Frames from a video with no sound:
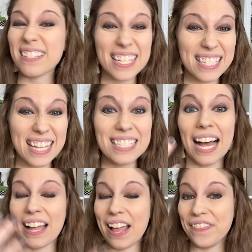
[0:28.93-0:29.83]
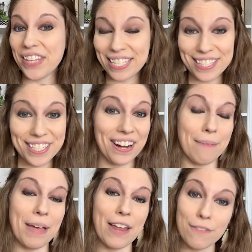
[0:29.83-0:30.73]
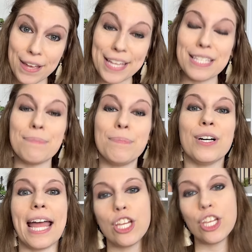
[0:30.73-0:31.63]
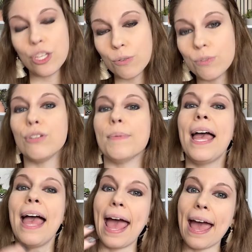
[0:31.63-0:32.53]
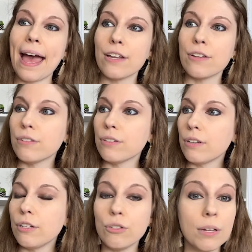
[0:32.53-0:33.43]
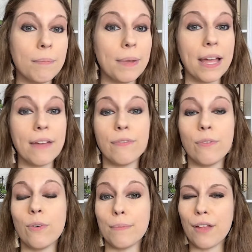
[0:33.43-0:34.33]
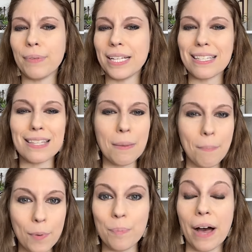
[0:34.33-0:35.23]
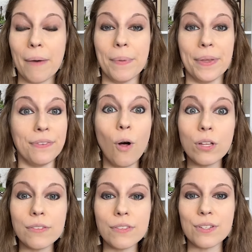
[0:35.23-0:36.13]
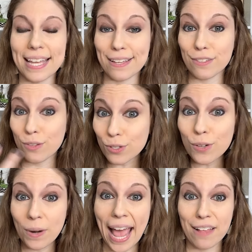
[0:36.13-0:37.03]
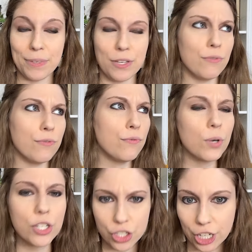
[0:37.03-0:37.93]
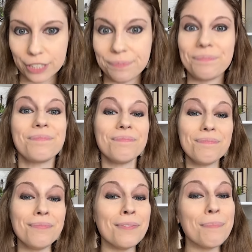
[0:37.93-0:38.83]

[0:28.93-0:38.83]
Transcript: on places like TikTok and Instagram and Facebook and YouTube and you can pay for them on places like BookBub and all those things. Those are going to help you for sure.